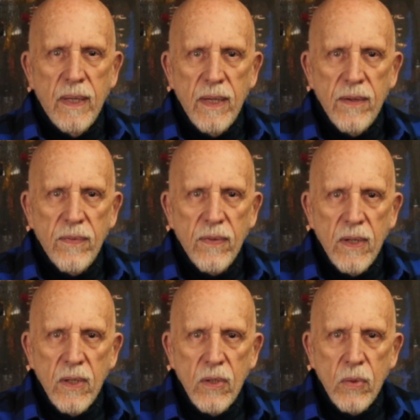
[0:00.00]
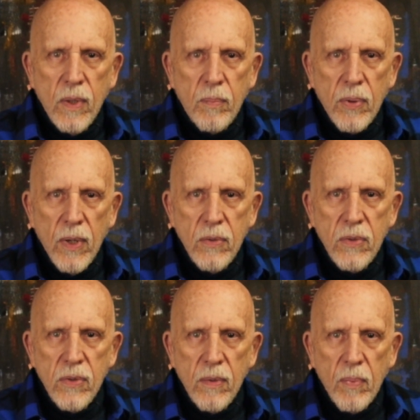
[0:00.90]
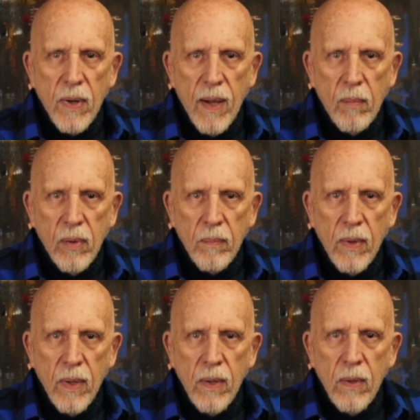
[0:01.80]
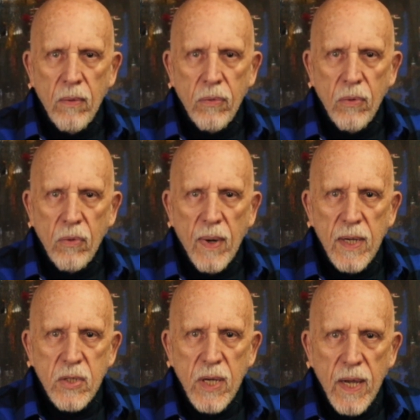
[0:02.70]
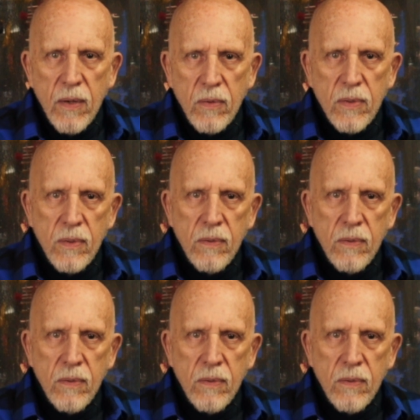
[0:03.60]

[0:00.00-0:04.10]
if you approach the problem through the right channels.